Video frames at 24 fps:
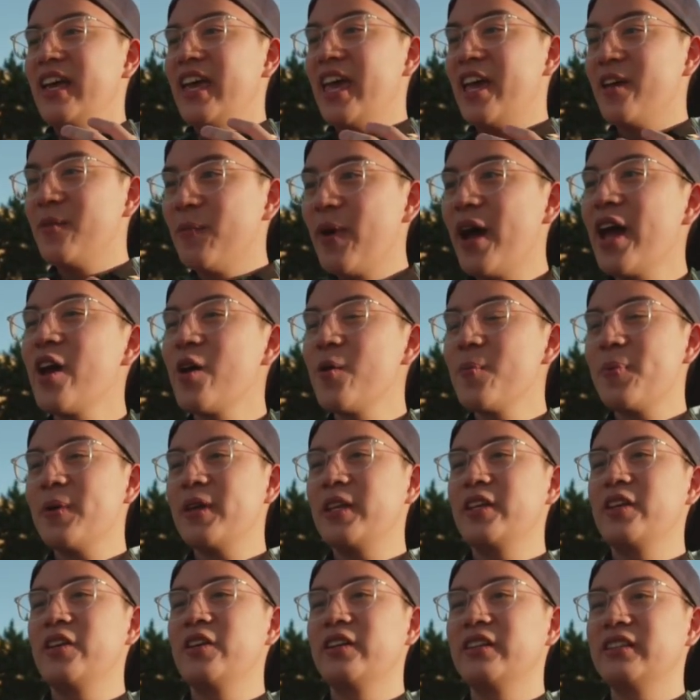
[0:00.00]
in my
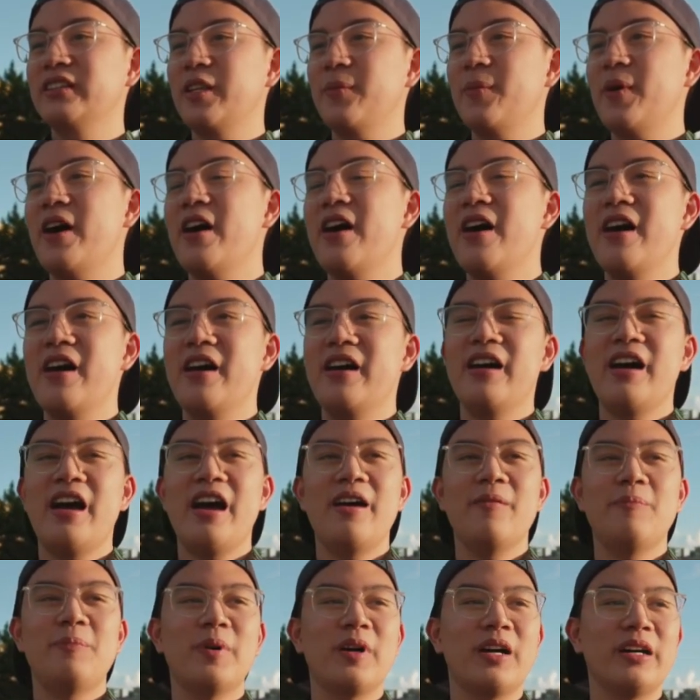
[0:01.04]
opinion, diba,
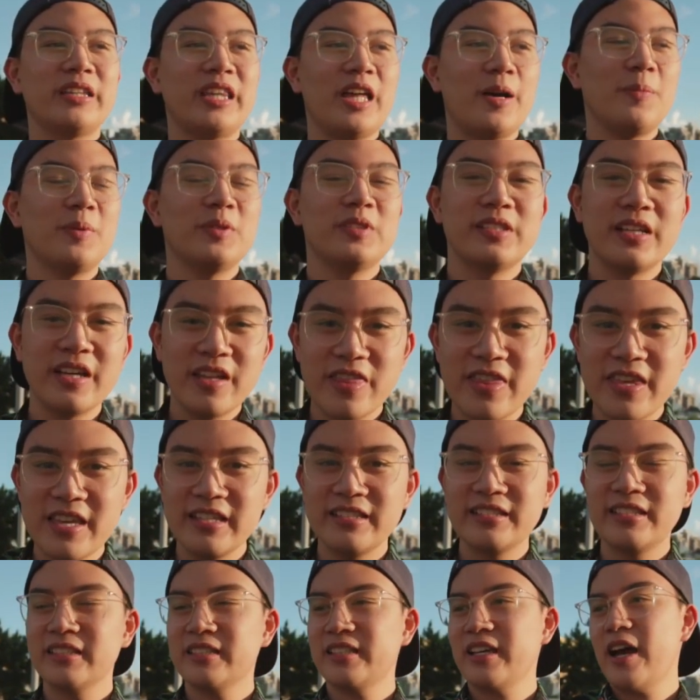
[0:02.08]
pagkatapos ng
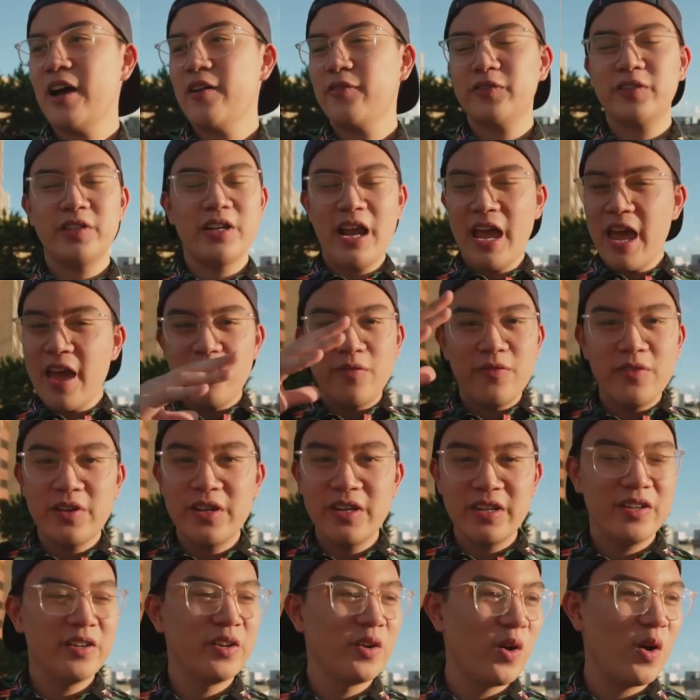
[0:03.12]
thesis after every,
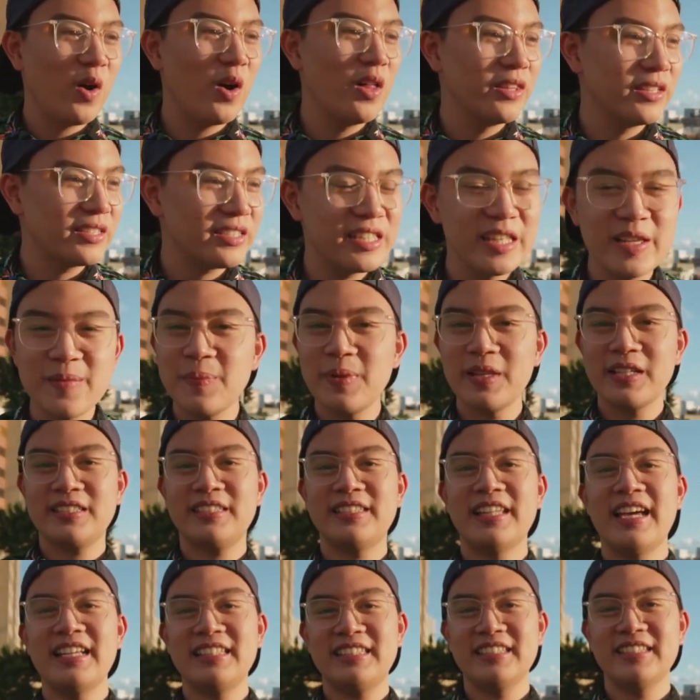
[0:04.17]
you know, all the sleepless
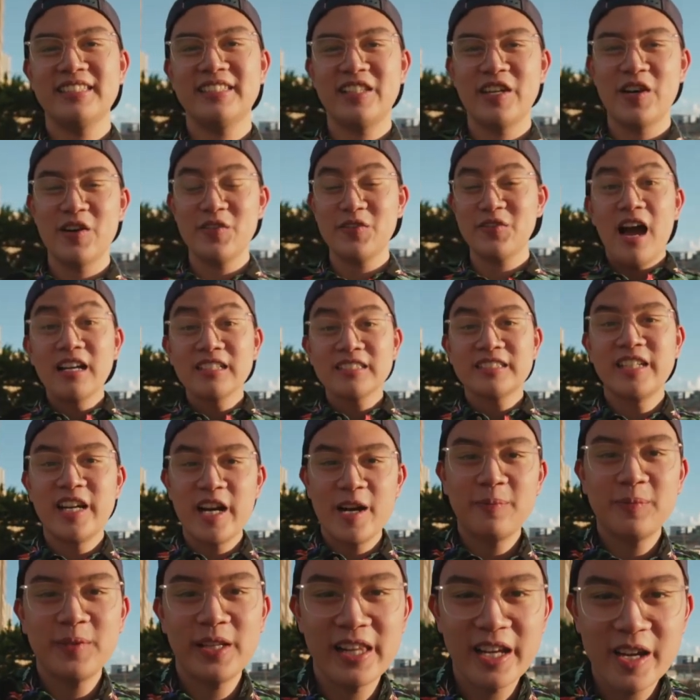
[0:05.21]
nights and stuff, ang
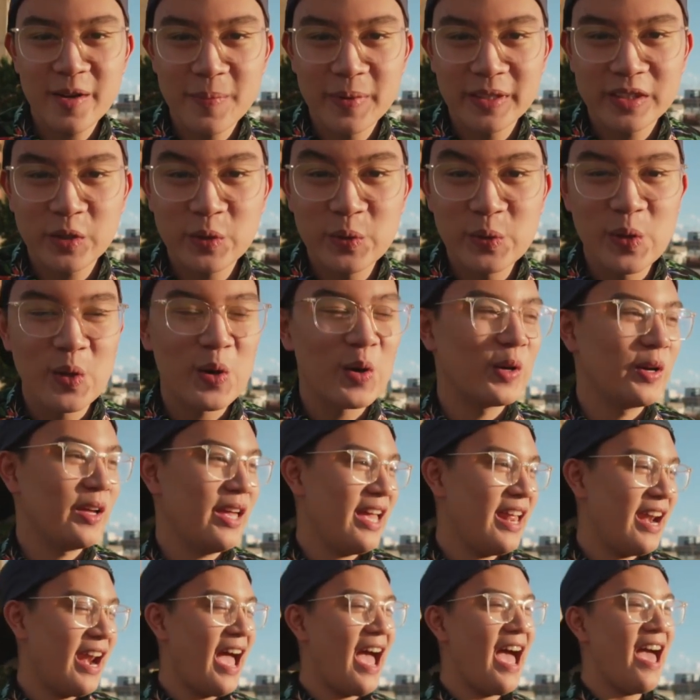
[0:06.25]
sarap talaga matulog.
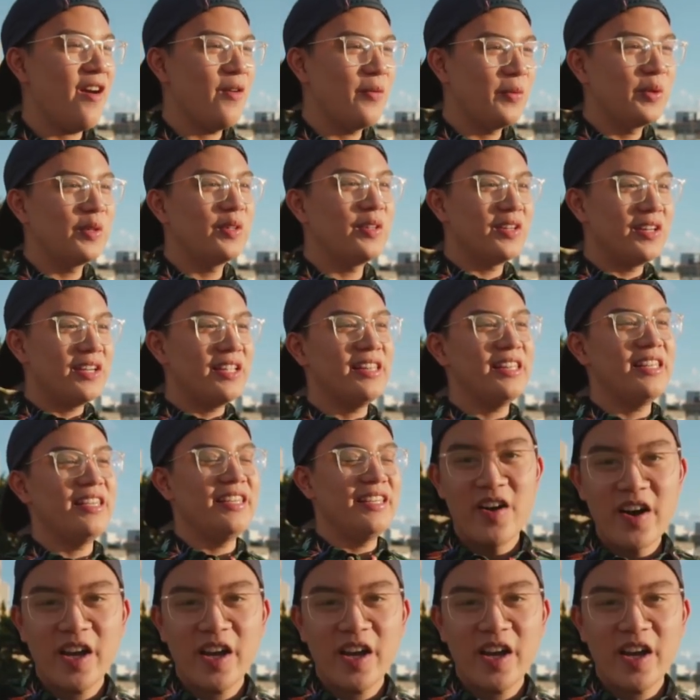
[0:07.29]
And I would really